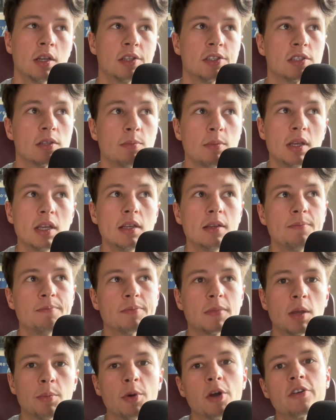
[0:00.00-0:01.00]
To me,
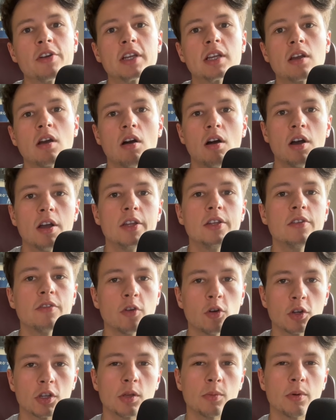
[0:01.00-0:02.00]
Amaarae kind of
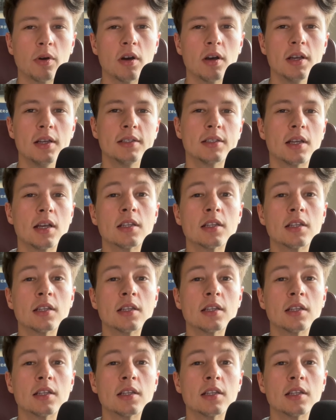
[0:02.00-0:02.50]
occupies